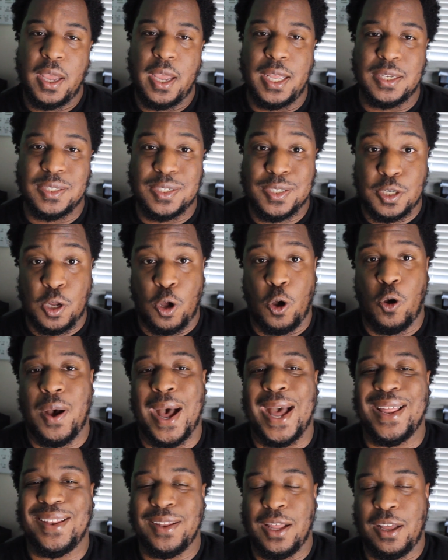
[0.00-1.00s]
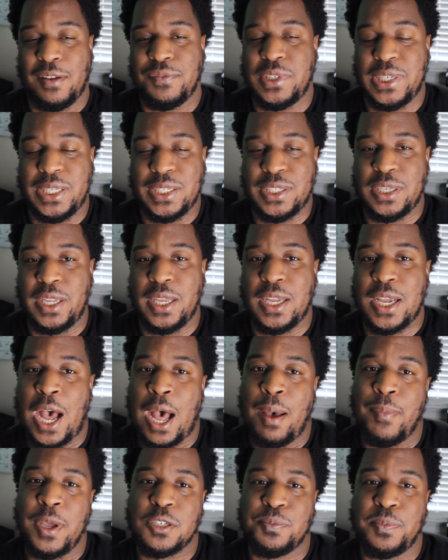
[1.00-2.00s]
And so I love DC
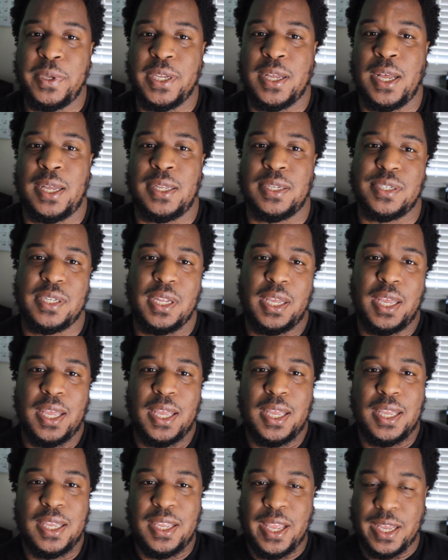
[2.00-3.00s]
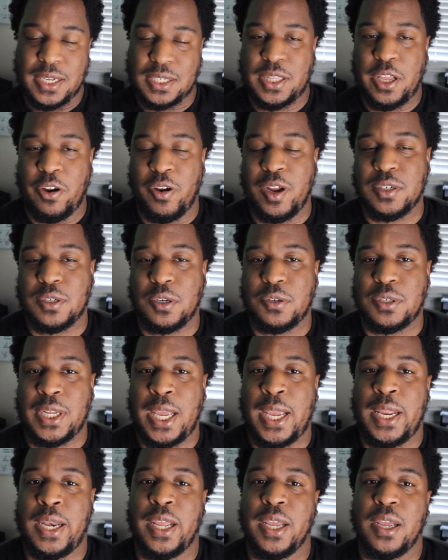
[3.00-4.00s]
Comics because yes, they're
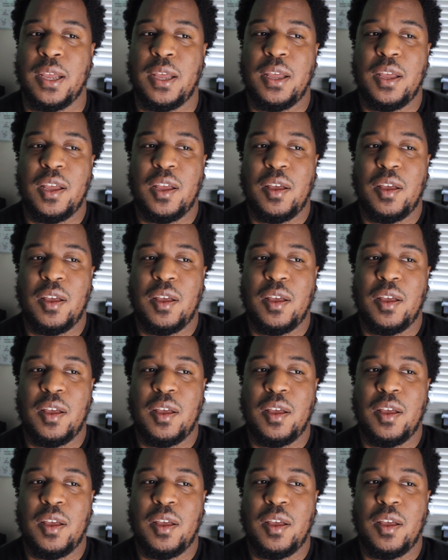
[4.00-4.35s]
entertaining,